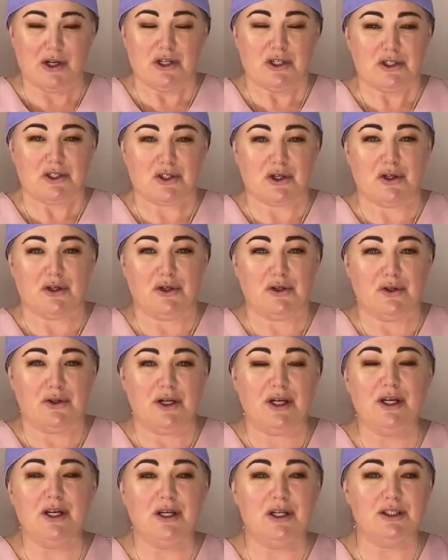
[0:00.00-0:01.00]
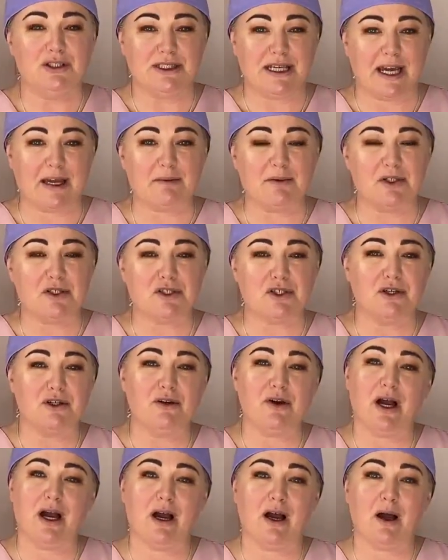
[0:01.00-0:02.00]
So today I'm going to show
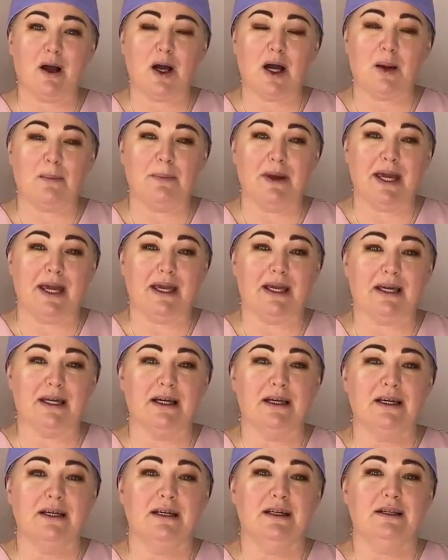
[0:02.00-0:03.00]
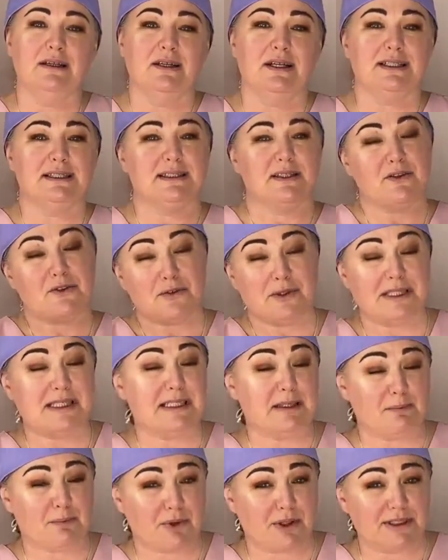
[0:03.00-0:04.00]
you how I make, it's a
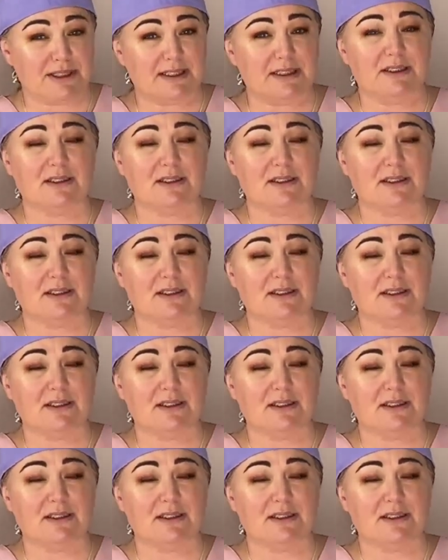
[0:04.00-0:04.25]
3-step process.